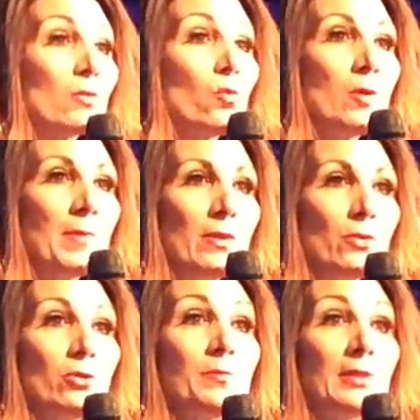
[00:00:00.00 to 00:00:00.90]
and woman
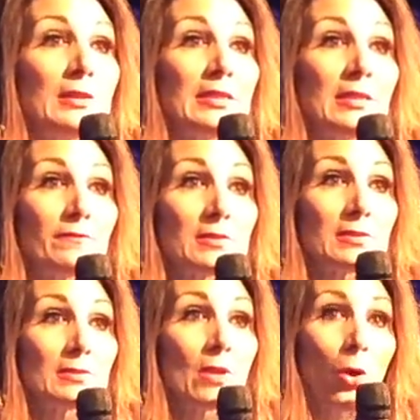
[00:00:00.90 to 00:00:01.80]
who
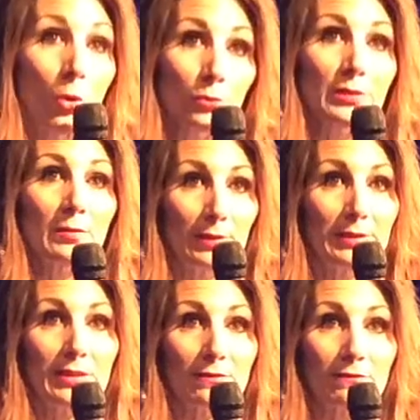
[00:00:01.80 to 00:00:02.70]
believes. Only
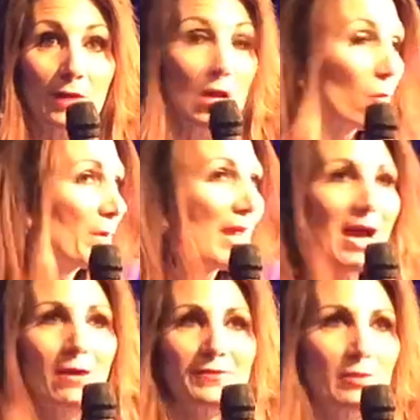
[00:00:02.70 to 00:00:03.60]
believe. We
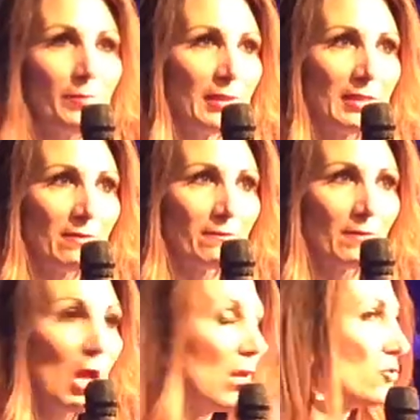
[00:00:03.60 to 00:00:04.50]
have to believe.
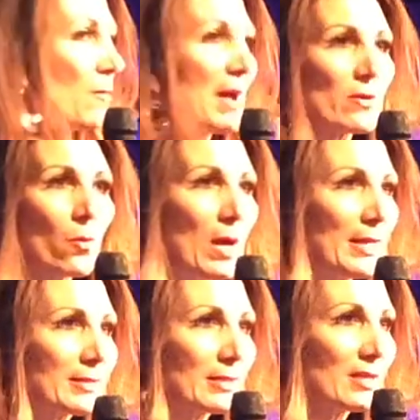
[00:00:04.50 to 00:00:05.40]
No matter
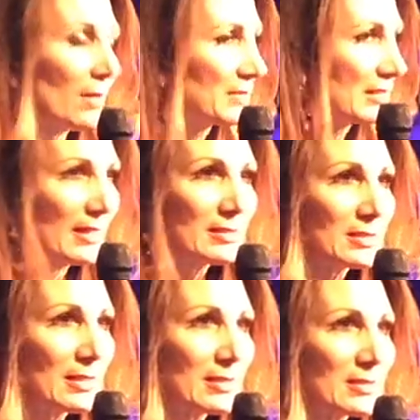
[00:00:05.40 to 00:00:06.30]
what comes
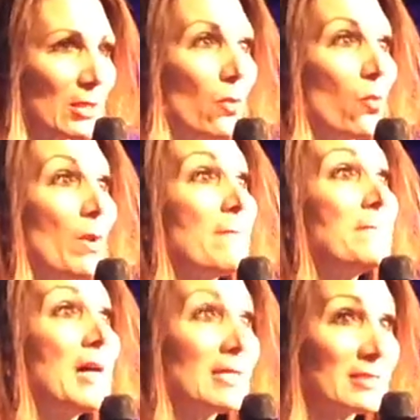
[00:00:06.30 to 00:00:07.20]
against us, we
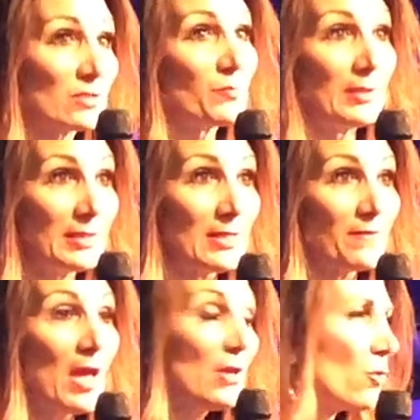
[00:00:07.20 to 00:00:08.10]
must
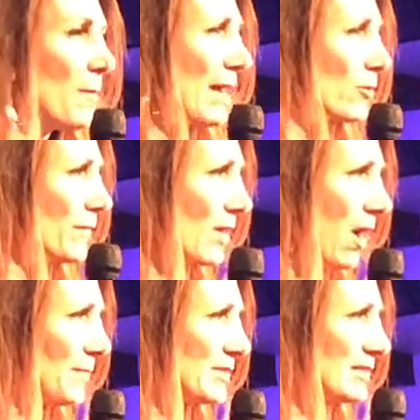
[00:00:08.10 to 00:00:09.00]
believe. No matter the
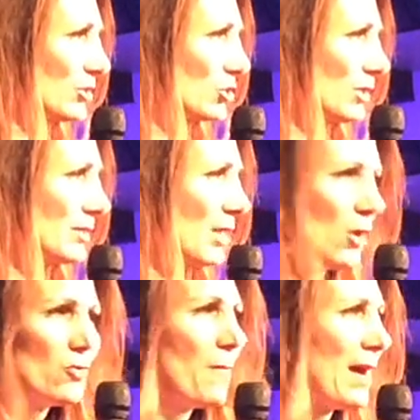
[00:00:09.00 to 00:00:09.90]
opposition,
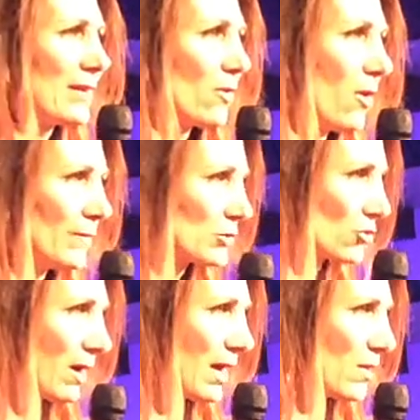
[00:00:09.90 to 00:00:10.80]
no matter all the
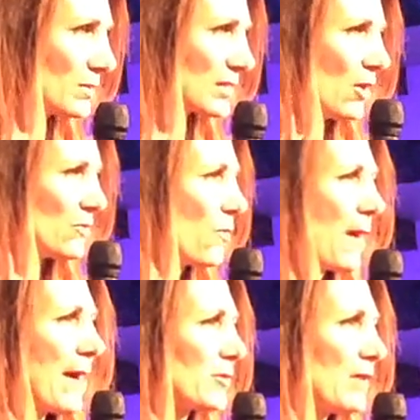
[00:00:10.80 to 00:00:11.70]
trials, no
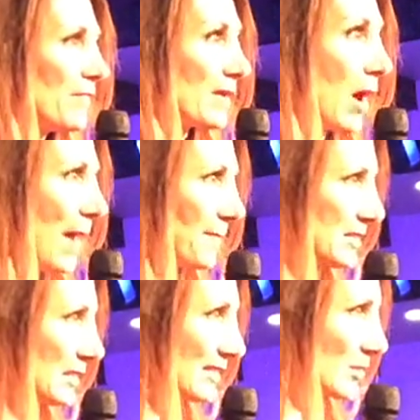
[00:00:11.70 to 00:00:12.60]
matter the opposite